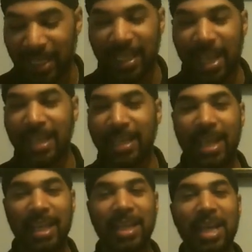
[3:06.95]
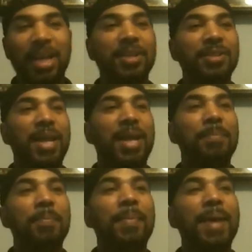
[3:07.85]

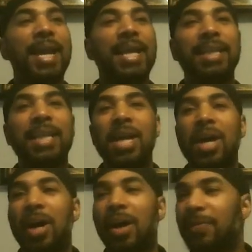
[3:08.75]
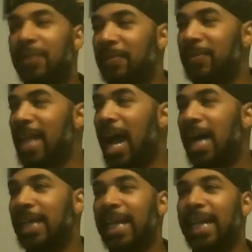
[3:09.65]
that man of
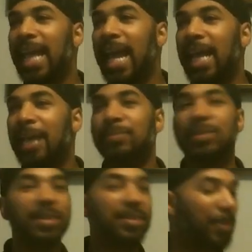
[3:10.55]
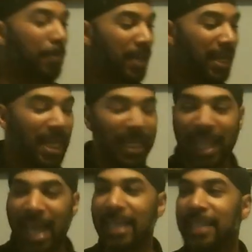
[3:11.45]
Yah that came to be that
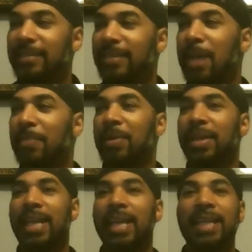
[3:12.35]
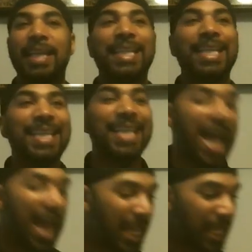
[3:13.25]
light and example, and yet they
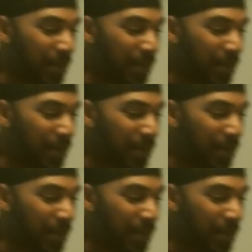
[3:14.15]
denied